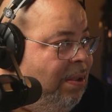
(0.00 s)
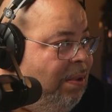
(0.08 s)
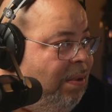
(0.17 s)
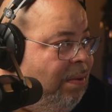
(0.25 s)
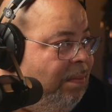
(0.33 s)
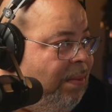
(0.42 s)

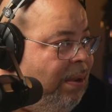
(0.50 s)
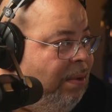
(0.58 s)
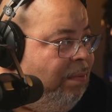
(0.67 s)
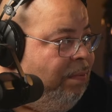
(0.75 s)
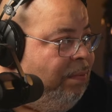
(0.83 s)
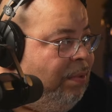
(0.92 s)
on
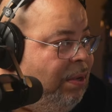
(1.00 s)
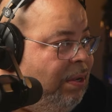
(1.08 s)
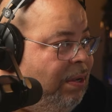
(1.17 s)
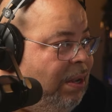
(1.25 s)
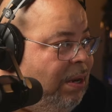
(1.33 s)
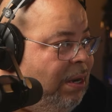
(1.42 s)
my
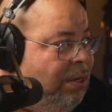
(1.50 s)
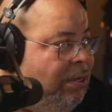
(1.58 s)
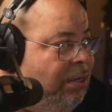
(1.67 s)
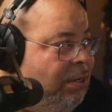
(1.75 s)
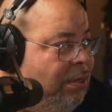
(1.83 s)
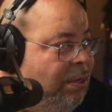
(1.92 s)
thing, and I
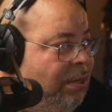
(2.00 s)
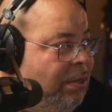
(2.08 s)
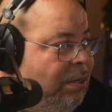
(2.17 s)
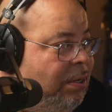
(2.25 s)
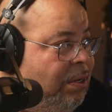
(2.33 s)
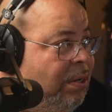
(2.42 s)
should.
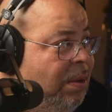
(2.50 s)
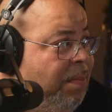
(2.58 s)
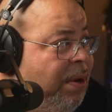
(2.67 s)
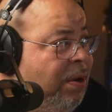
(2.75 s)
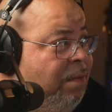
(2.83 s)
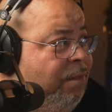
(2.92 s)
Let me
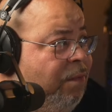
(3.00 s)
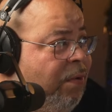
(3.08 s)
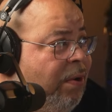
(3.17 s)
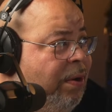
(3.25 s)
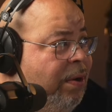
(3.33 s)
look for it.